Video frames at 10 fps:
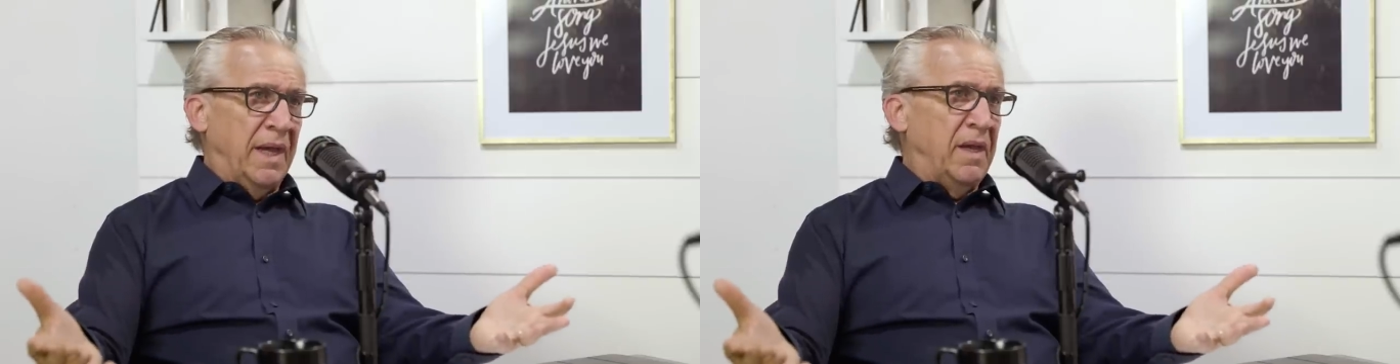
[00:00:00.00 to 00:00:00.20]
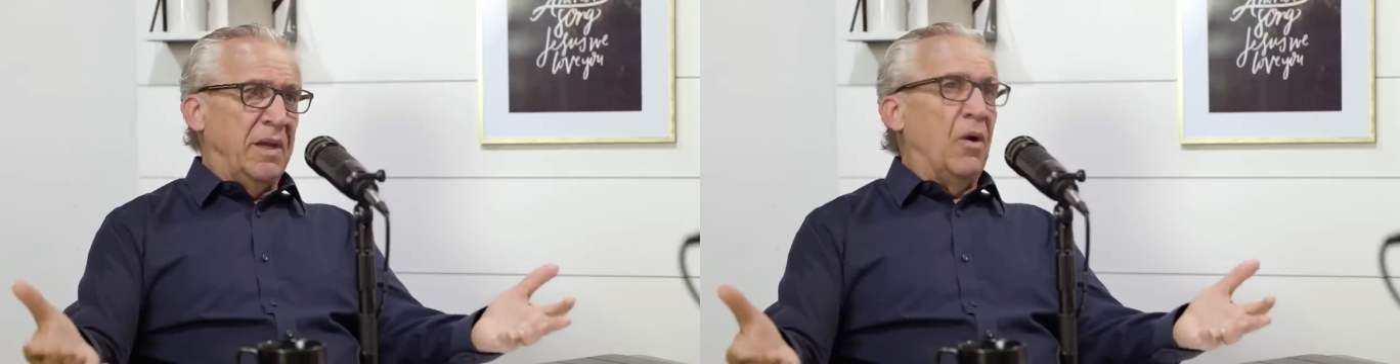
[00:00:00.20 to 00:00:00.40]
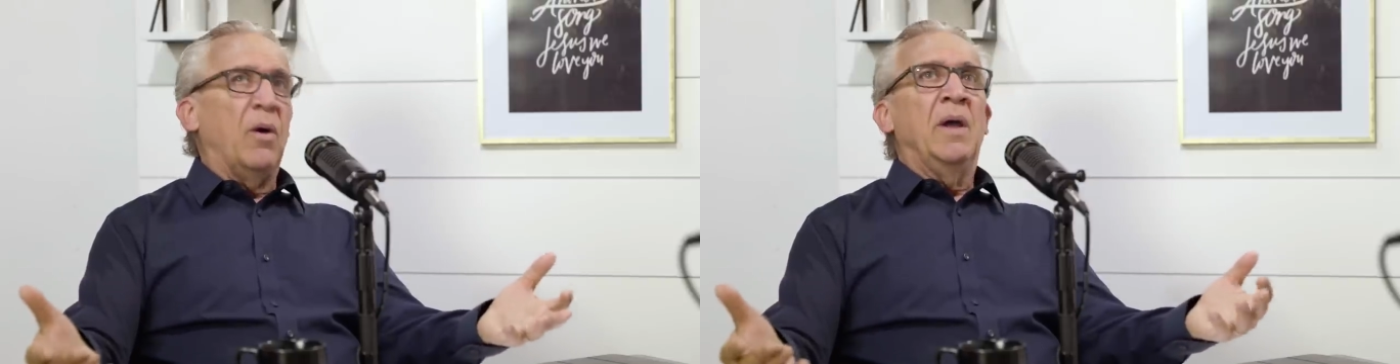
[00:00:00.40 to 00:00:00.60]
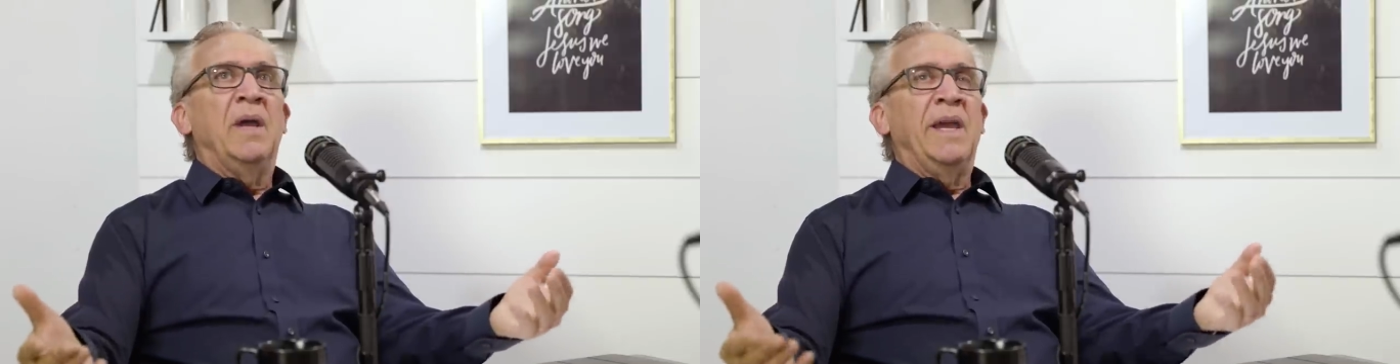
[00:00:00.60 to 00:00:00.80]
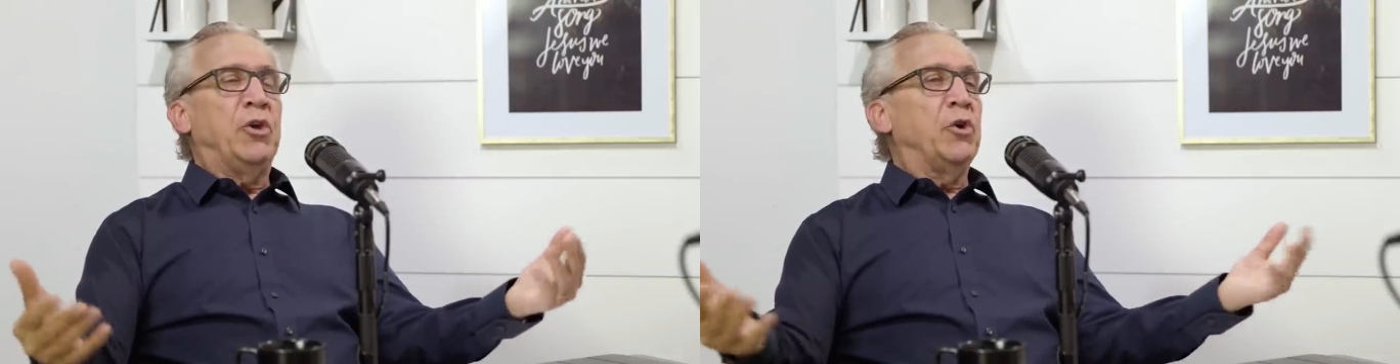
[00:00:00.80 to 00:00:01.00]
He, you know,
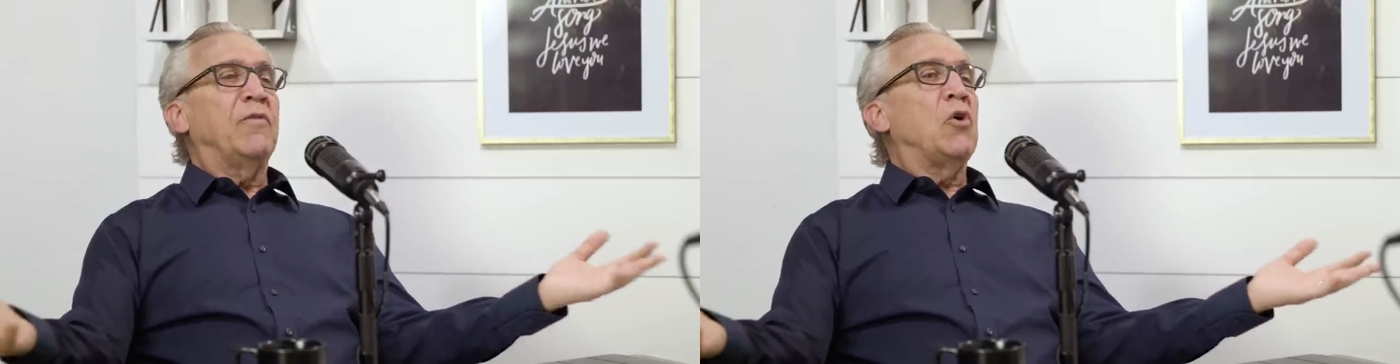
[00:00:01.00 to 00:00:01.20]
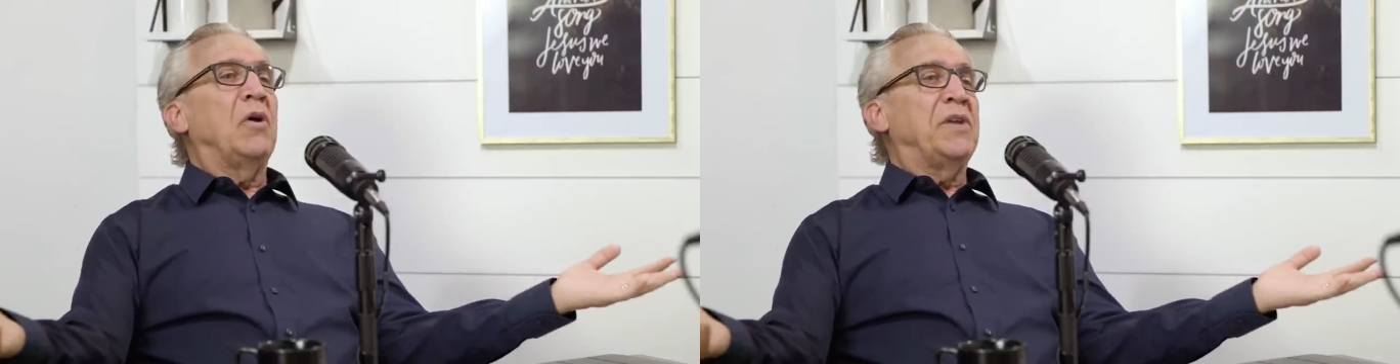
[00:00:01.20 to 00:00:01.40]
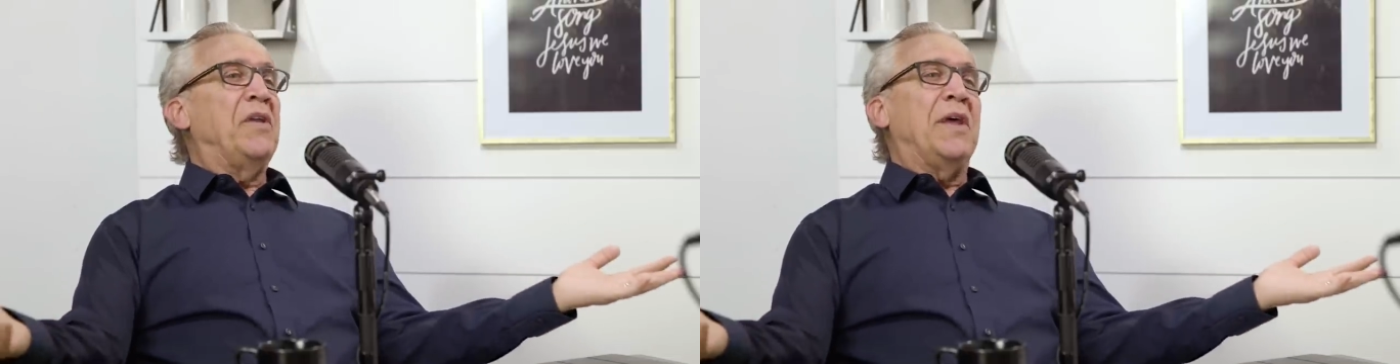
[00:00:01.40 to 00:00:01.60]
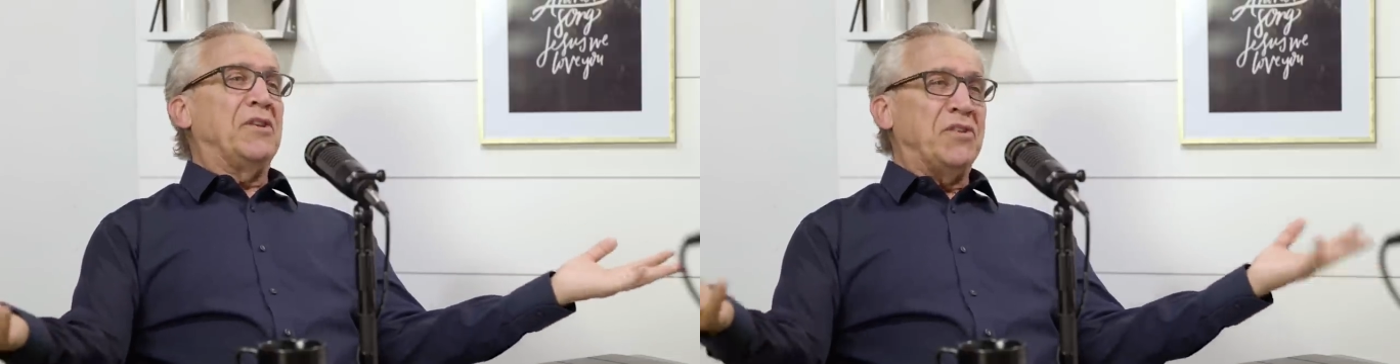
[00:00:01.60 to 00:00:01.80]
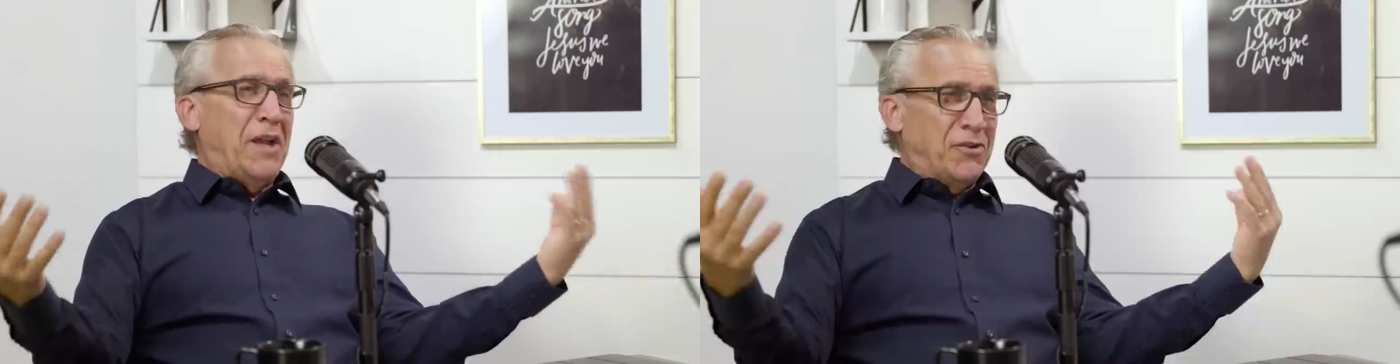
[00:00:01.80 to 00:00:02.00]
he could have called ten
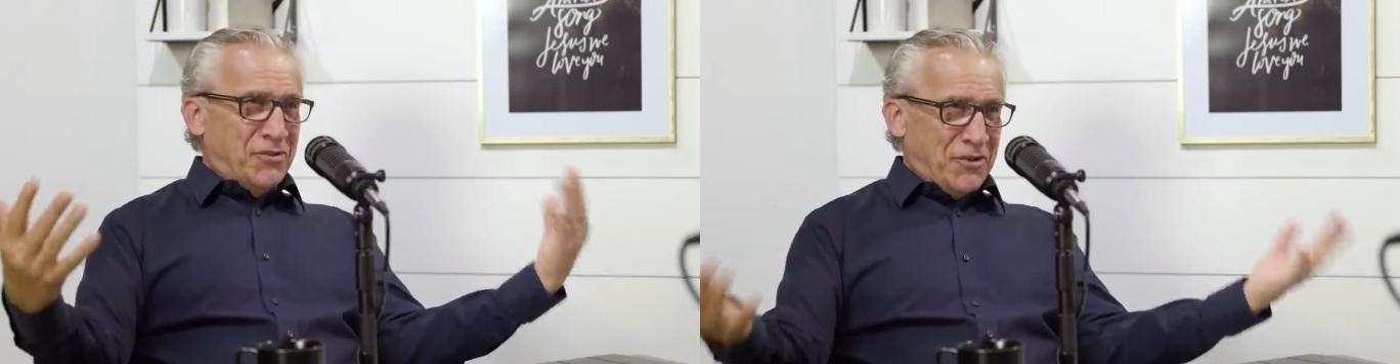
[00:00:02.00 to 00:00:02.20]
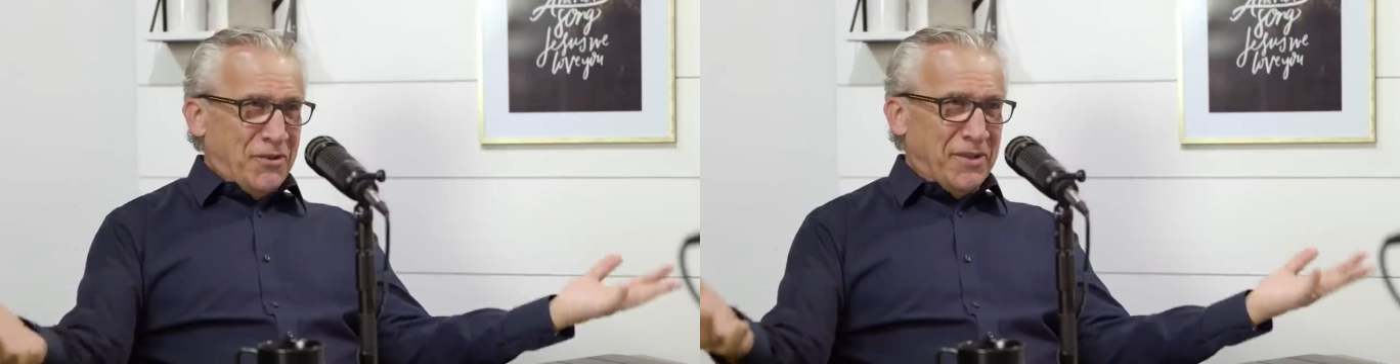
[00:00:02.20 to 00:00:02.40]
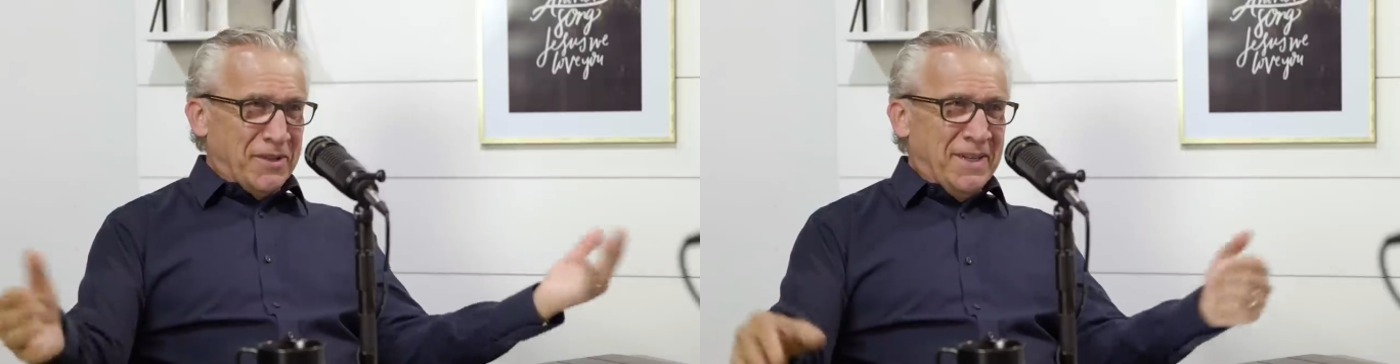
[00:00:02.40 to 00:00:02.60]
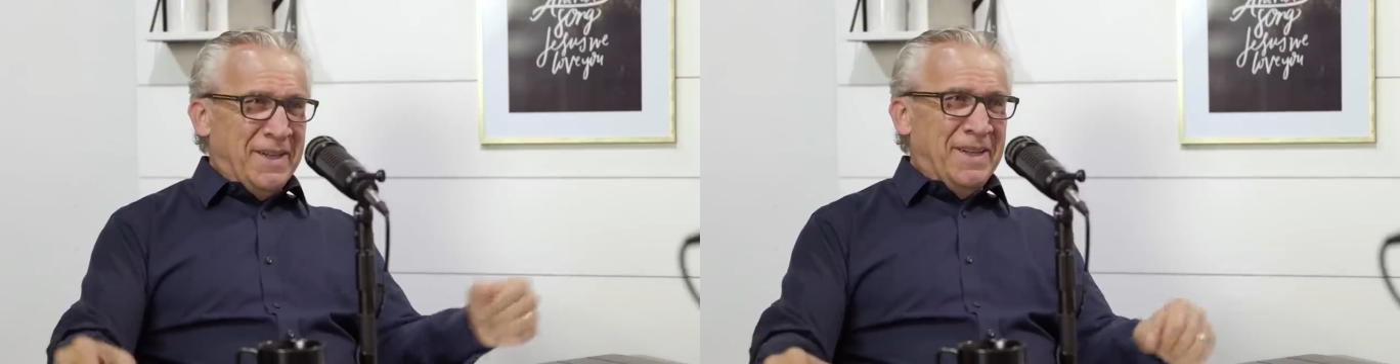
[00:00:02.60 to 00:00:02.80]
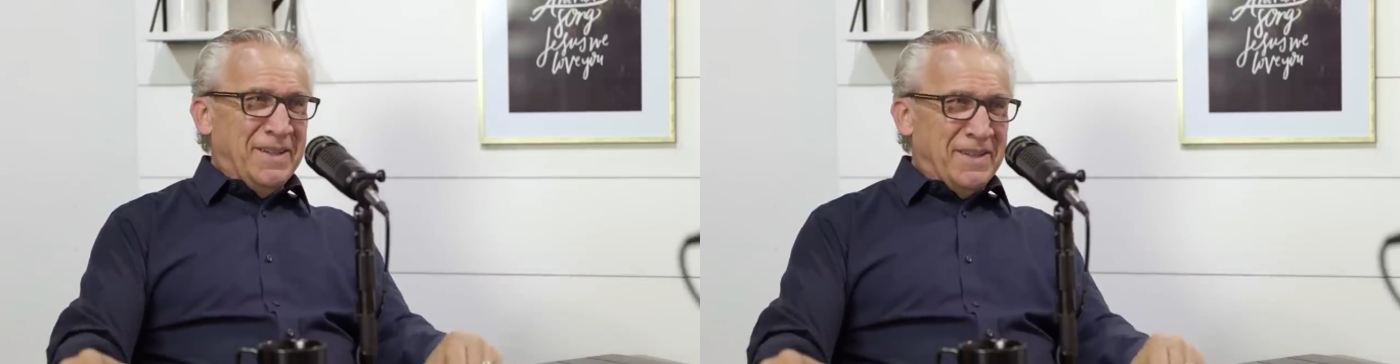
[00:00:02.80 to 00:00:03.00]
thousand angels, you know, the, yeah.